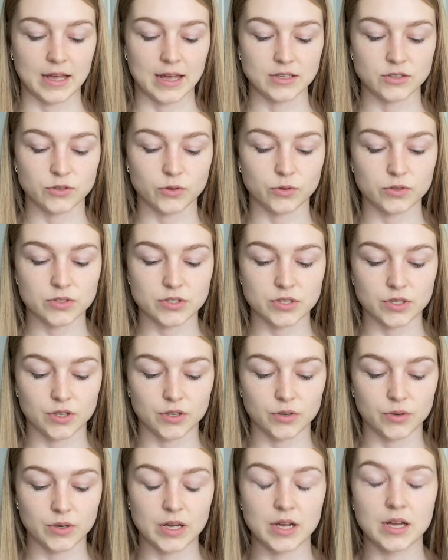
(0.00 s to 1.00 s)
And
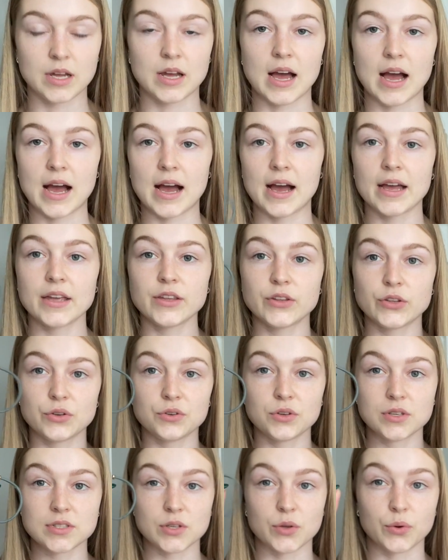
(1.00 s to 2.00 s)
also I
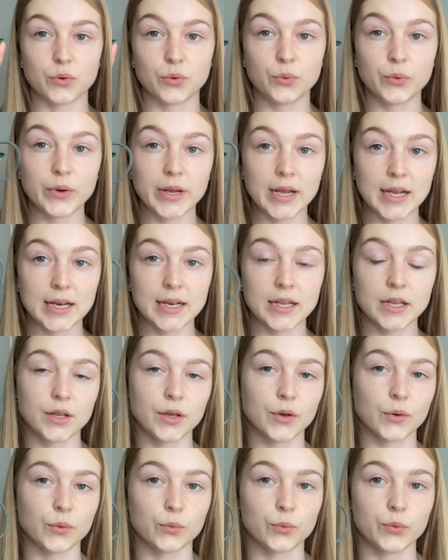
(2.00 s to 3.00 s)
use
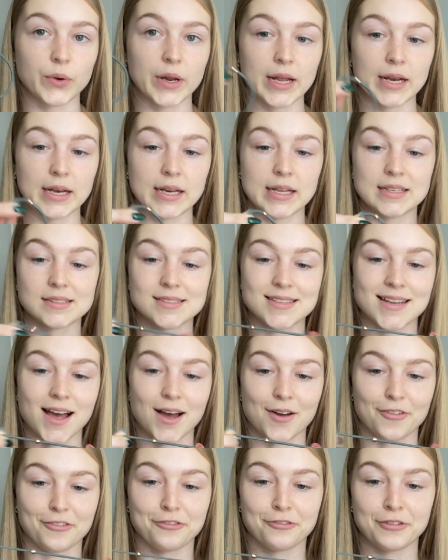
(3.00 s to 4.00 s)
really
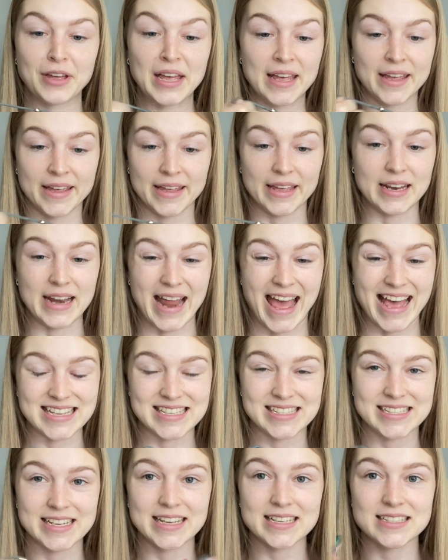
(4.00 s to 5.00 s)
tough
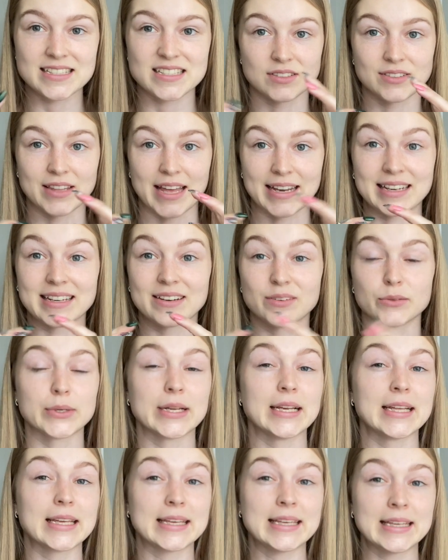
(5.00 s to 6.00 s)
elastics that
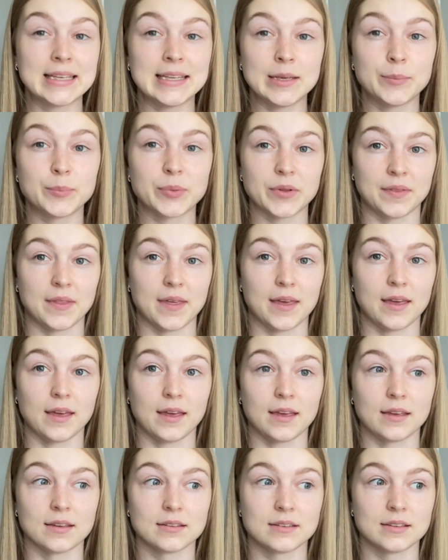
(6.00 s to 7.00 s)
really keep
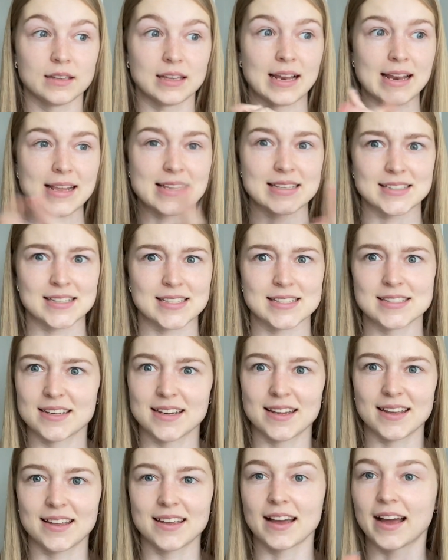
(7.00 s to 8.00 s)
their
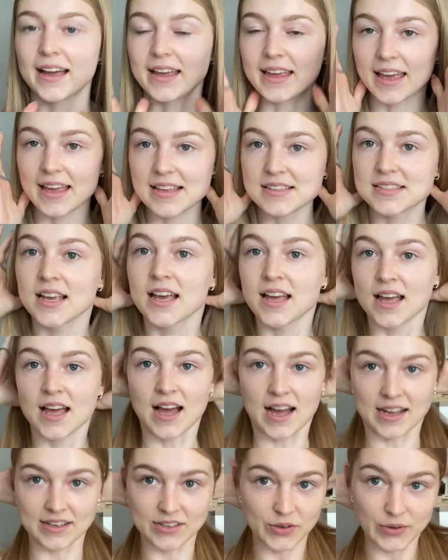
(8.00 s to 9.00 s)
elasticity, I guess.
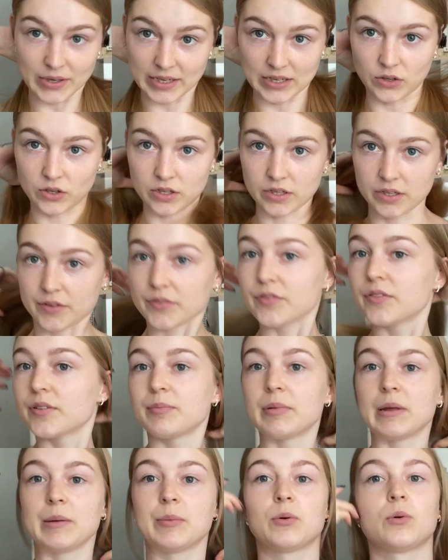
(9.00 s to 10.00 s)
I know a lot
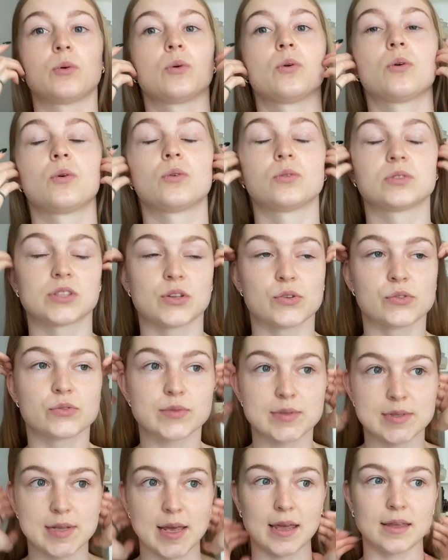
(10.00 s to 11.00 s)
of people also
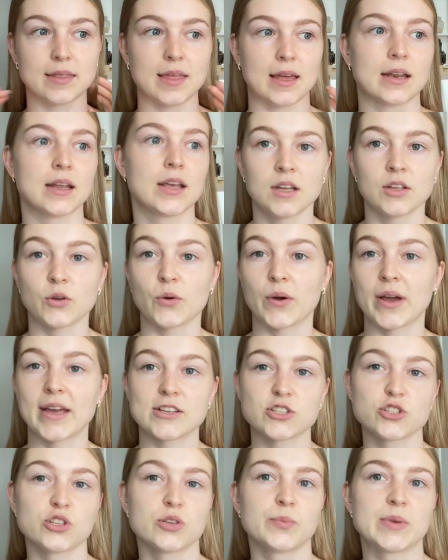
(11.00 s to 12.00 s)
say that your
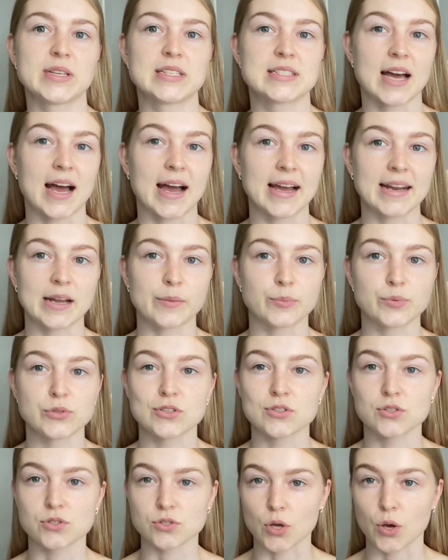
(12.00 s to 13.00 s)
hair shouldn't be tied up
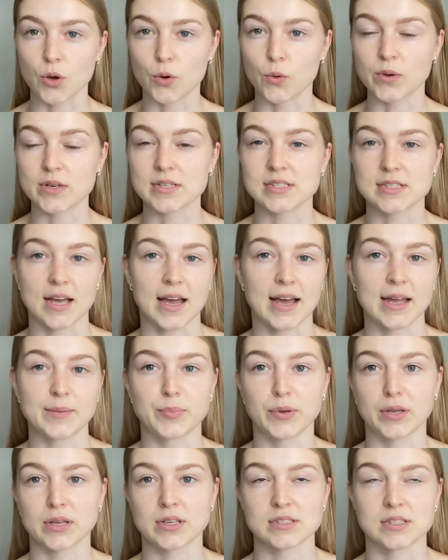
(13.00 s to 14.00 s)
so tight
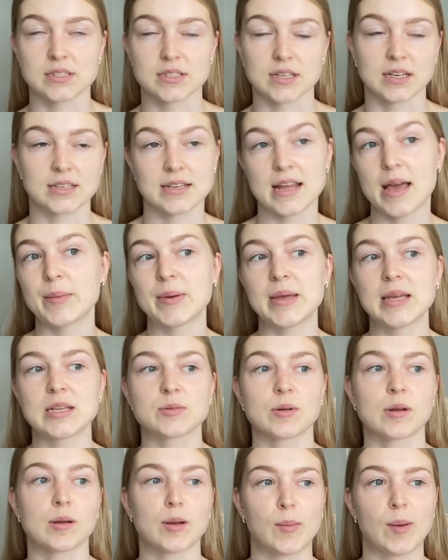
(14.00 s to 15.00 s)
because it's going to
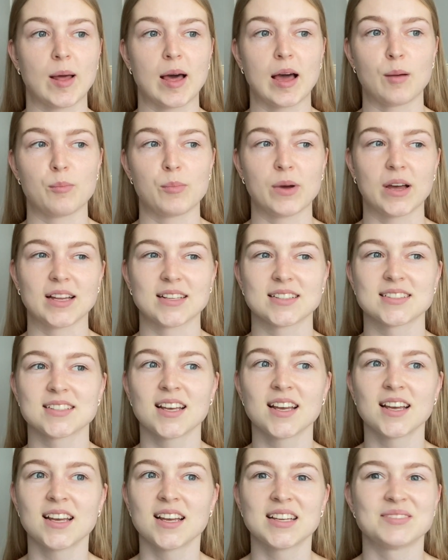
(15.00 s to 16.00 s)
damage, blah blah blah, but
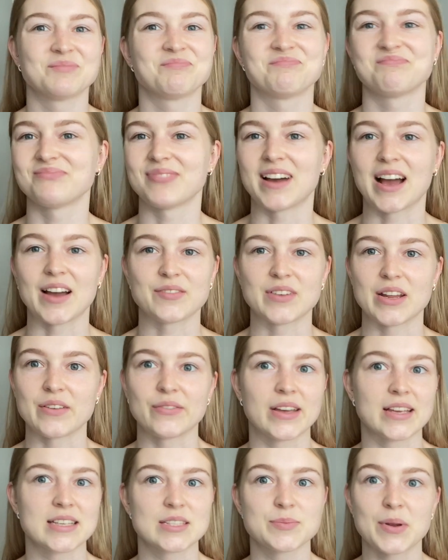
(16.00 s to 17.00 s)
I've
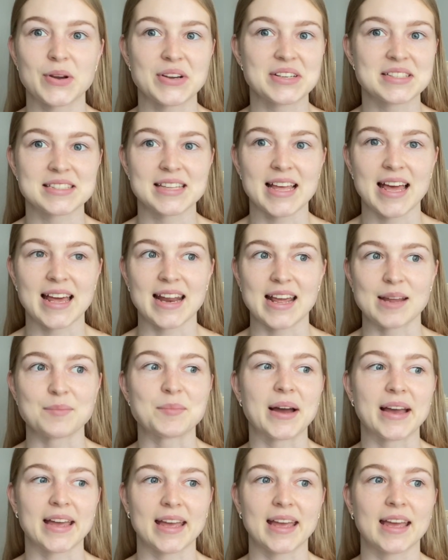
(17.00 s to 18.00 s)
never experienced that, and
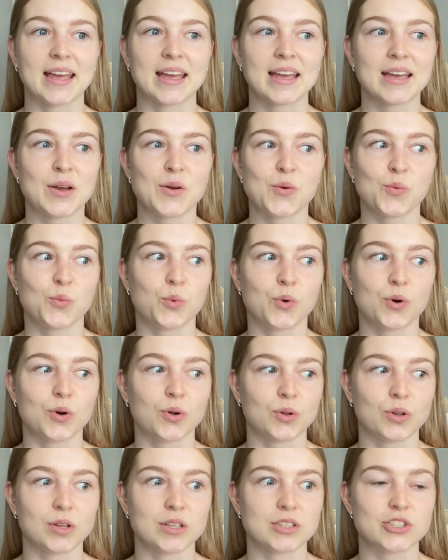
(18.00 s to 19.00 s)
my hair
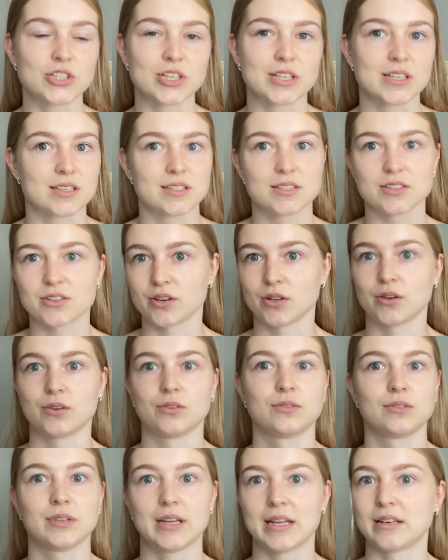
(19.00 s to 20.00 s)
will just,
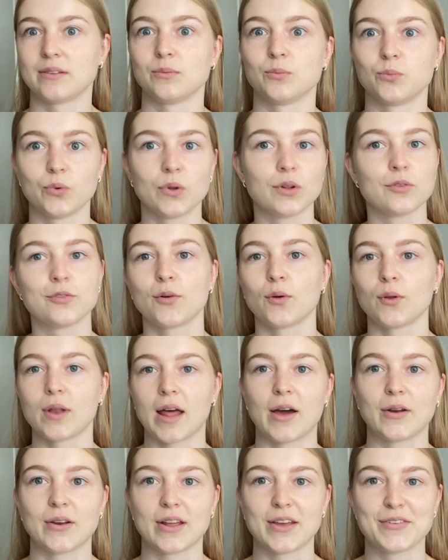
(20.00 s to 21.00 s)
it will fall
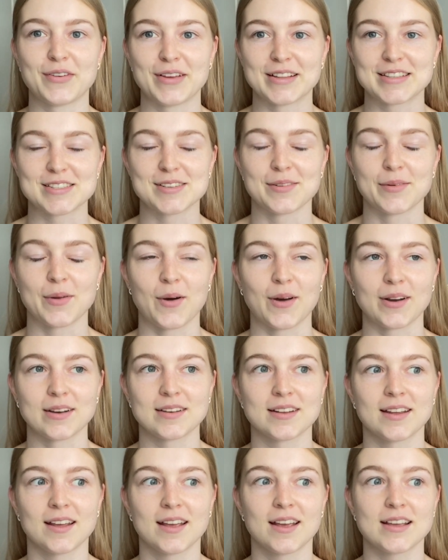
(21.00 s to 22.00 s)
out if it's
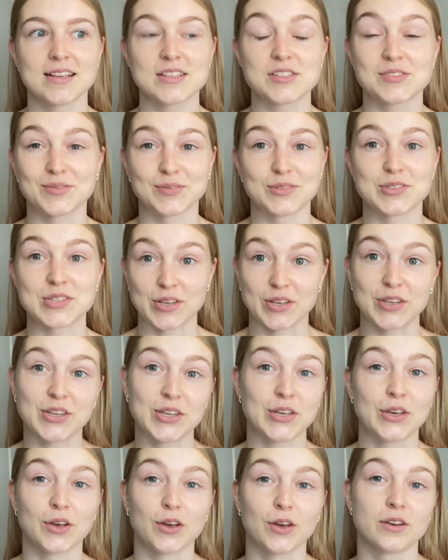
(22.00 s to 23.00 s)
not
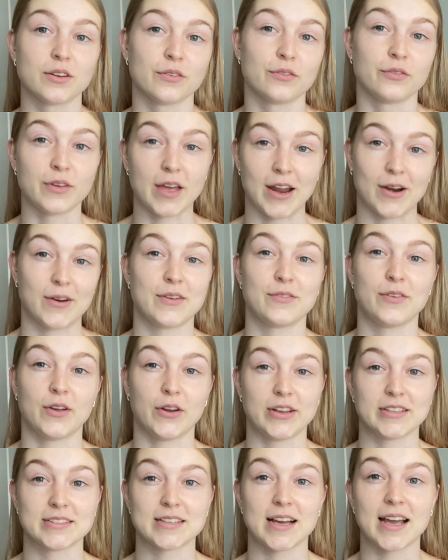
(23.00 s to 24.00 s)
secured
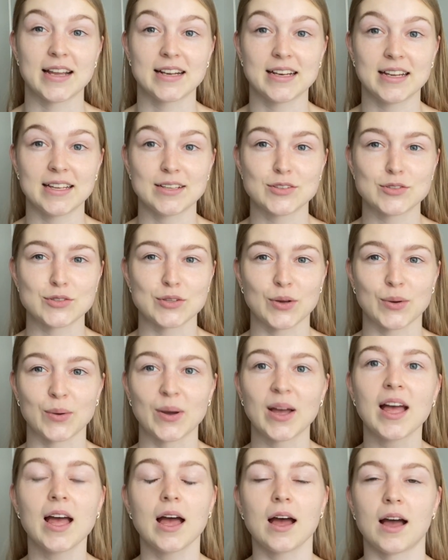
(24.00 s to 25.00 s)
very tightly. So
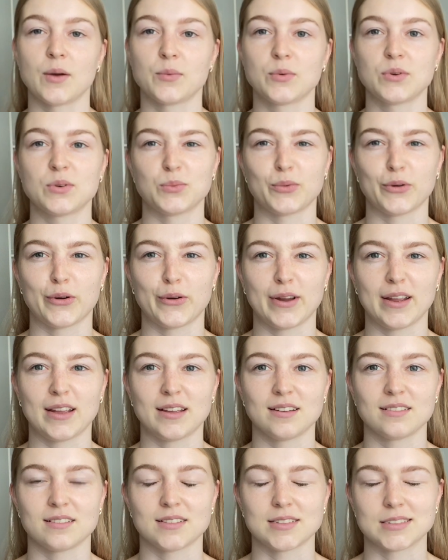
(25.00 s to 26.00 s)
I wouldn't
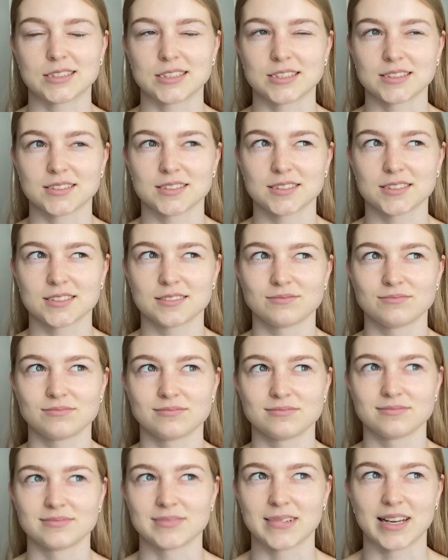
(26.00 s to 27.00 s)
worry
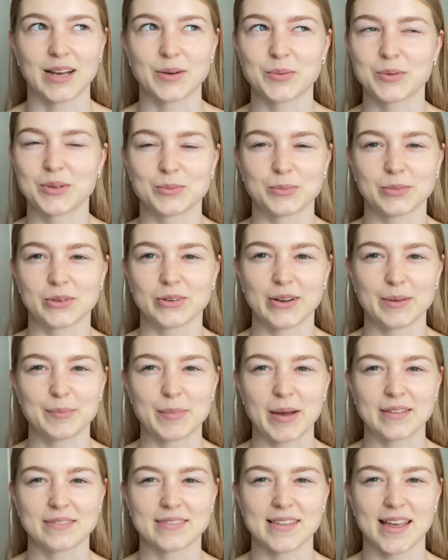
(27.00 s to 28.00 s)

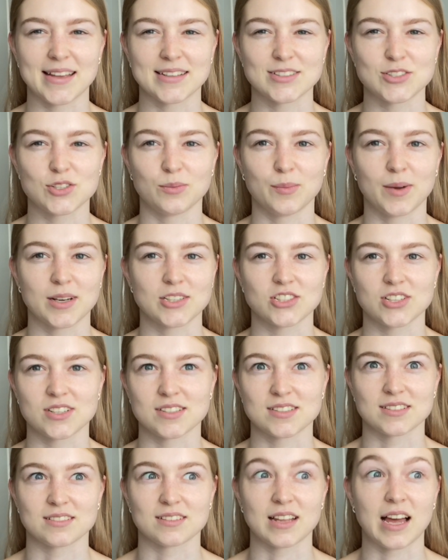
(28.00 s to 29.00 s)
about that too much,
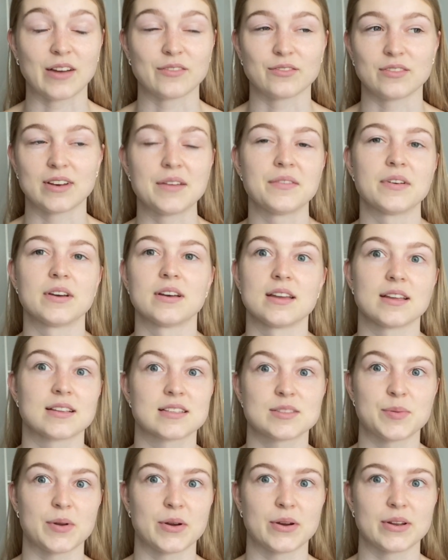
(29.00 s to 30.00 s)
because I've never
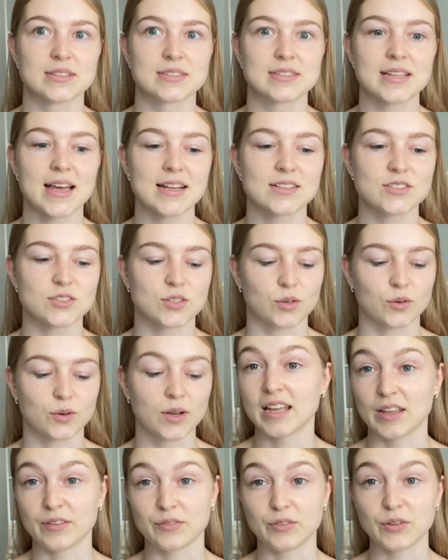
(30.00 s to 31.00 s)
experienced that. So
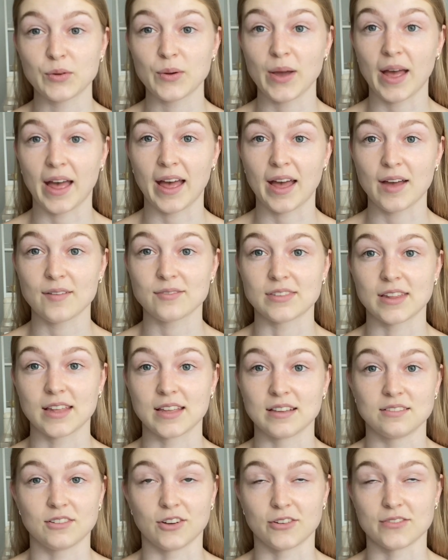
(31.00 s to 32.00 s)
if you have,
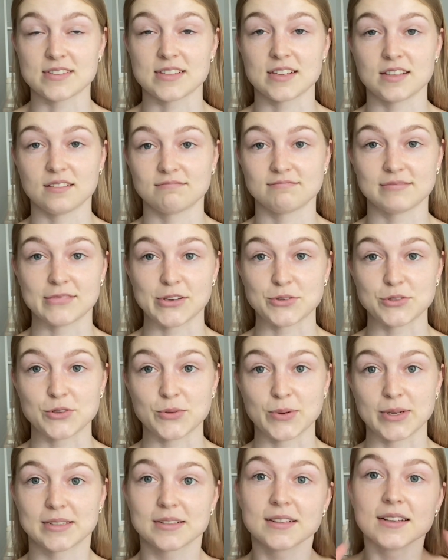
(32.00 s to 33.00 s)
then obviously don't do
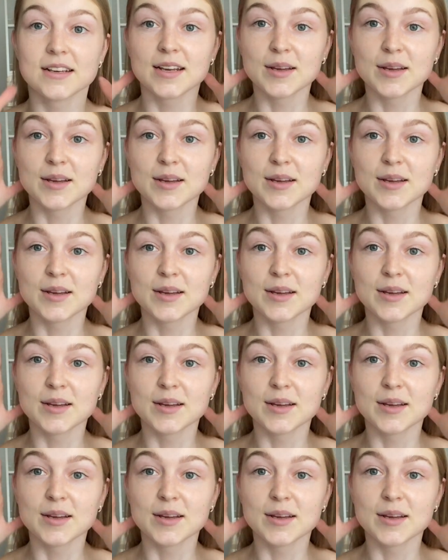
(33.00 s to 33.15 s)
it.